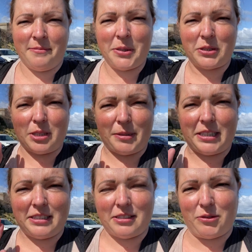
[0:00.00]
mostly
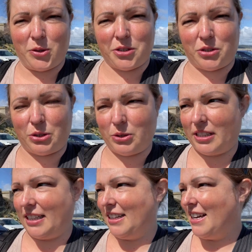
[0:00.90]
because of yours
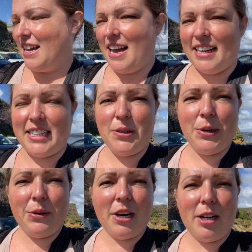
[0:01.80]
truly. I think we
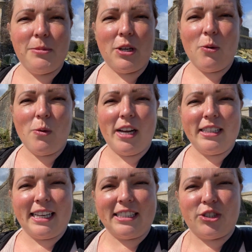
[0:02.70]
were up till what,
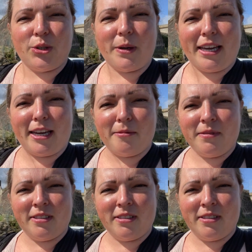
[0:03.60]
like 2 a.m.?